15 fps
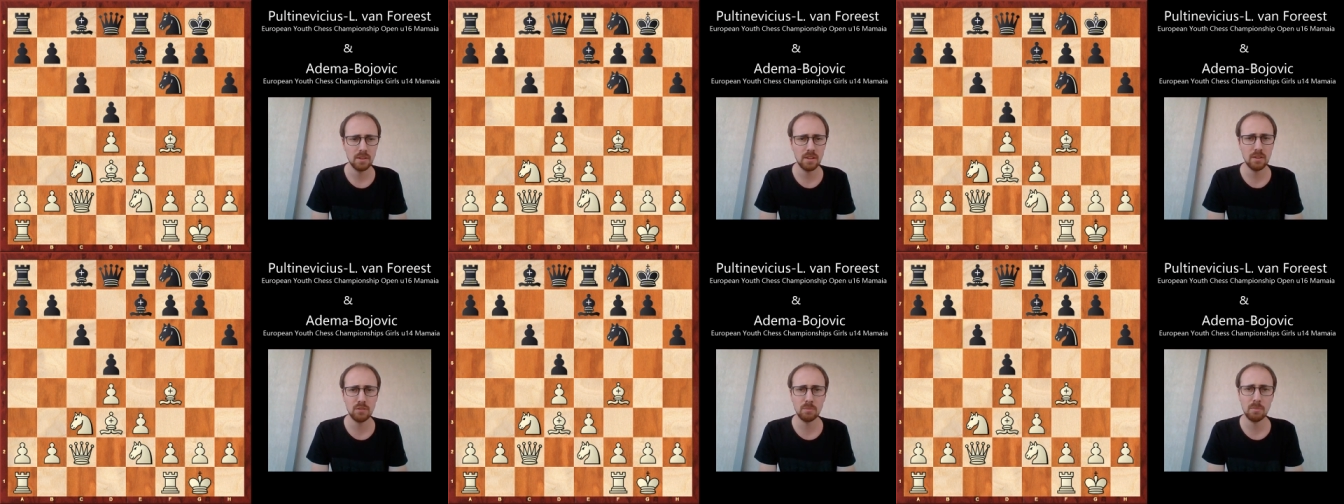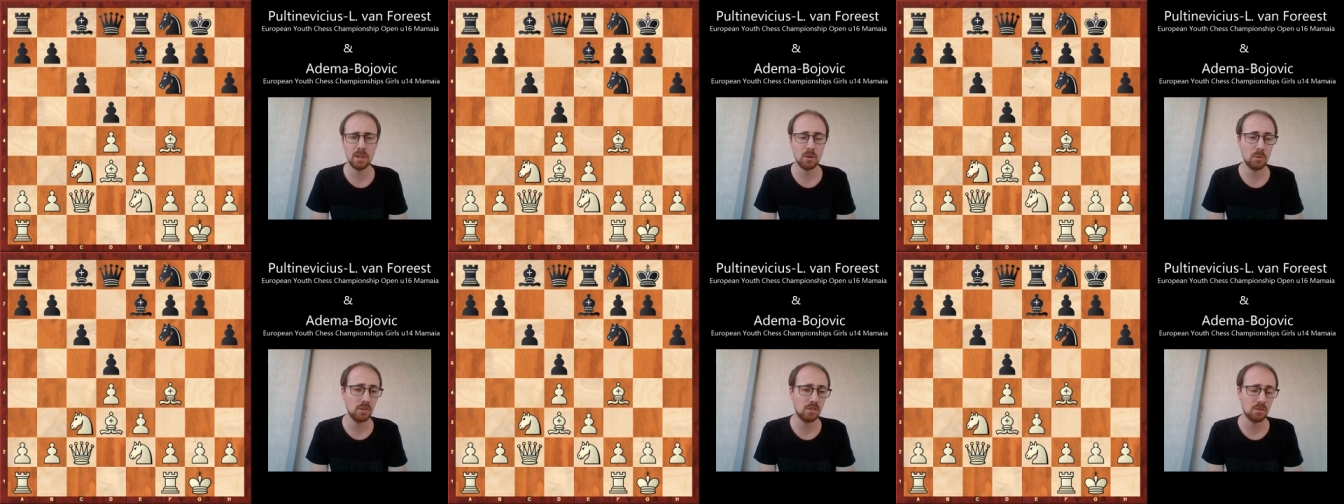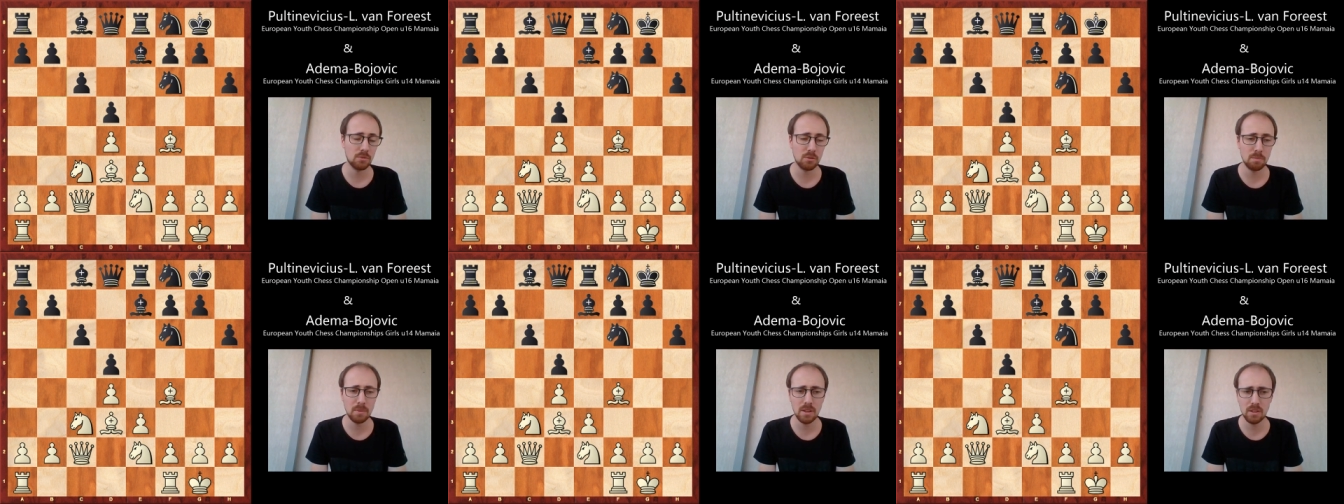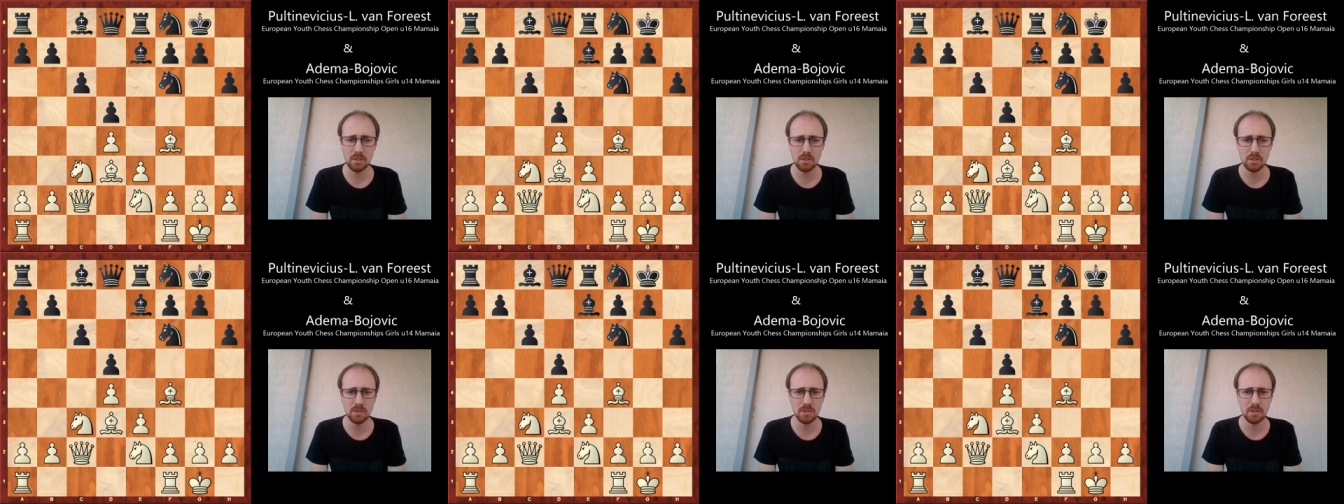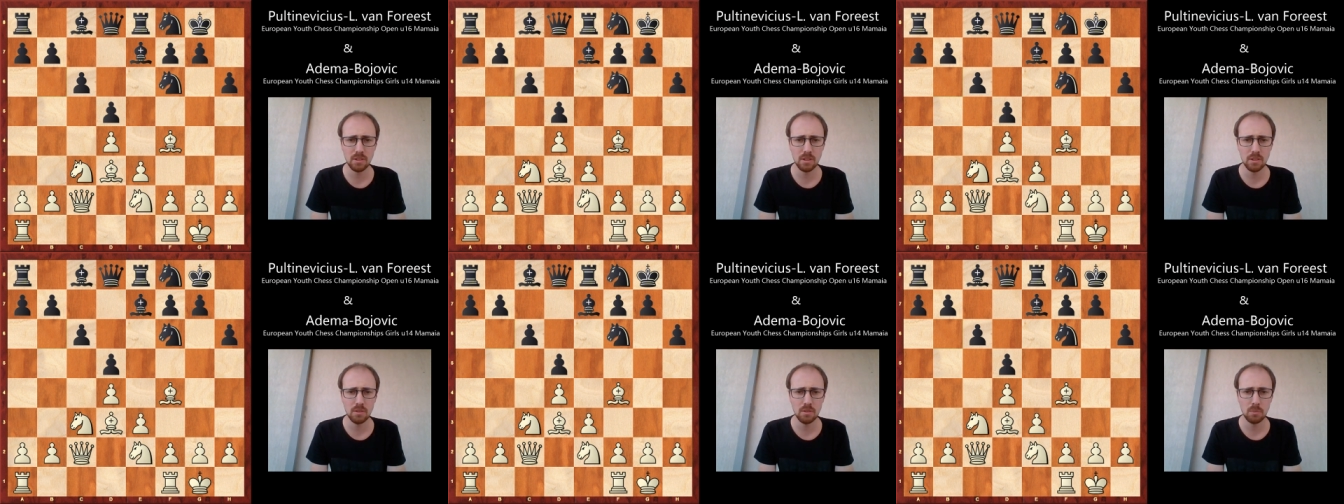give the black queen some space, so this
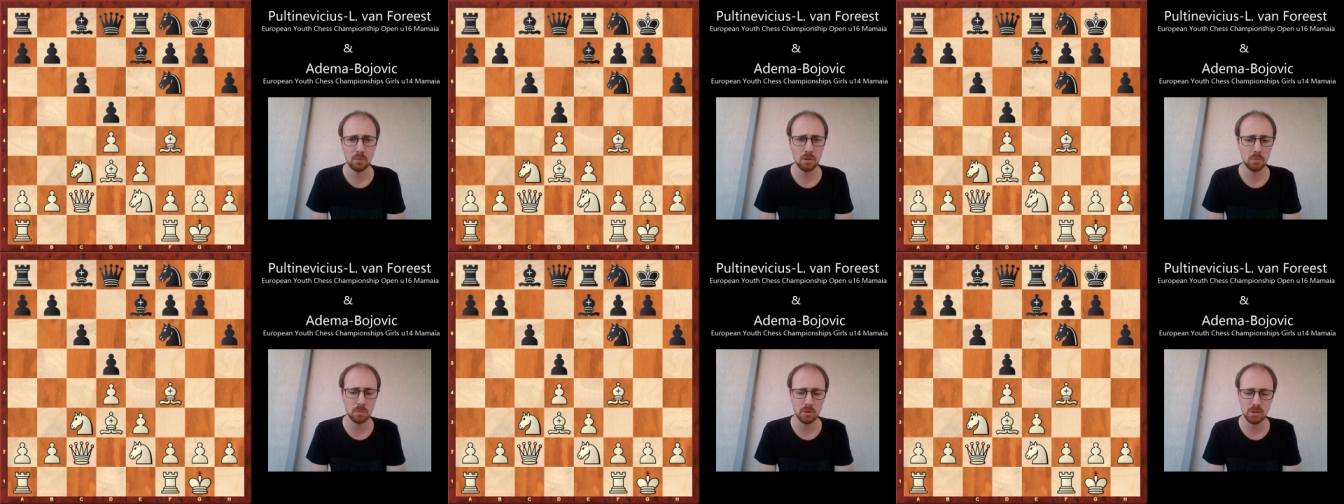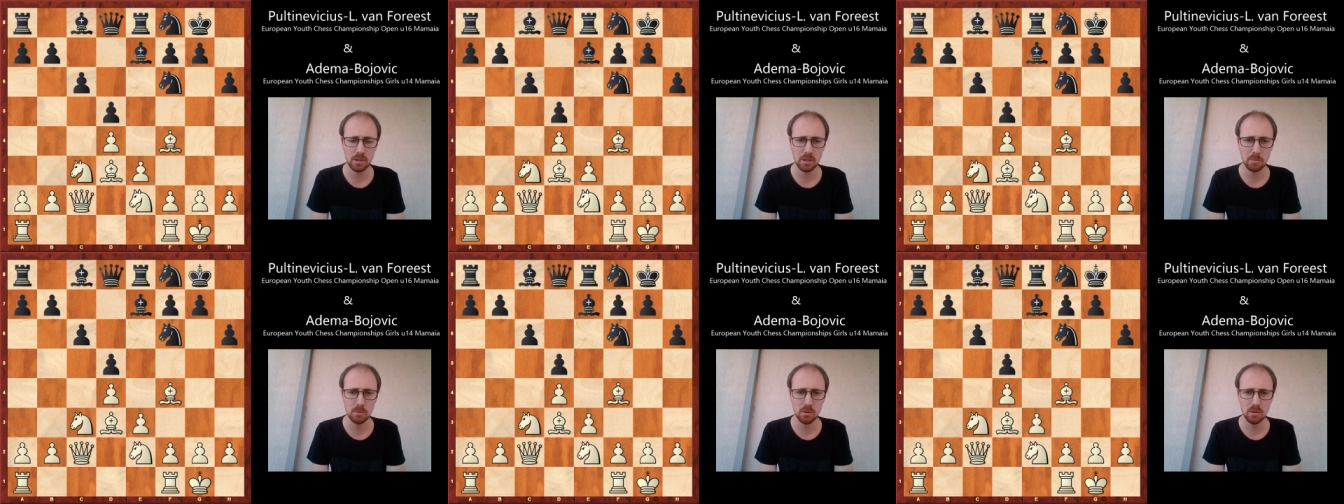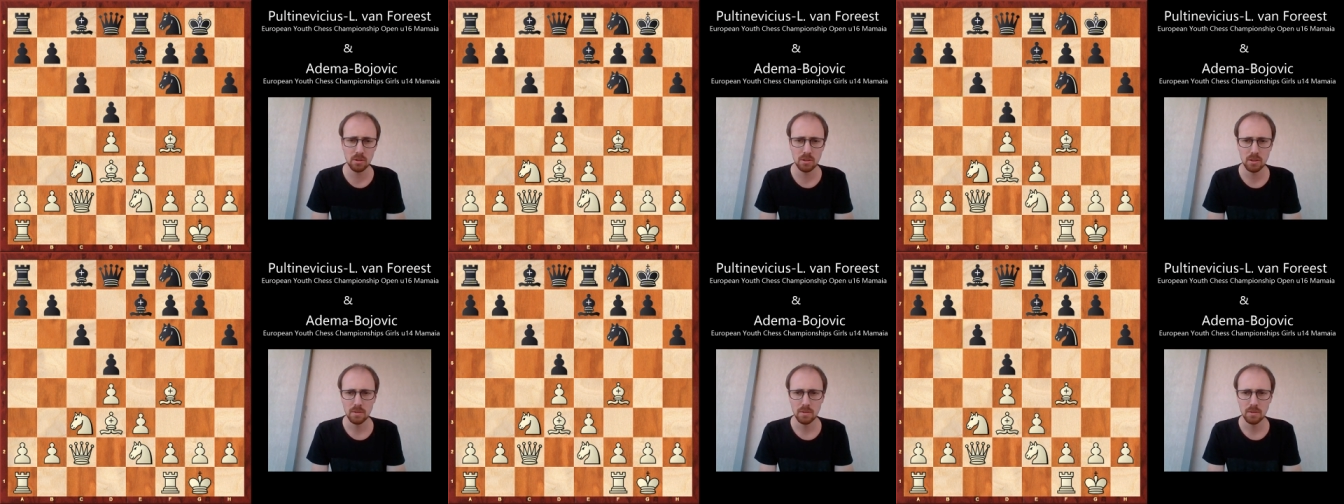idea won't work anymore.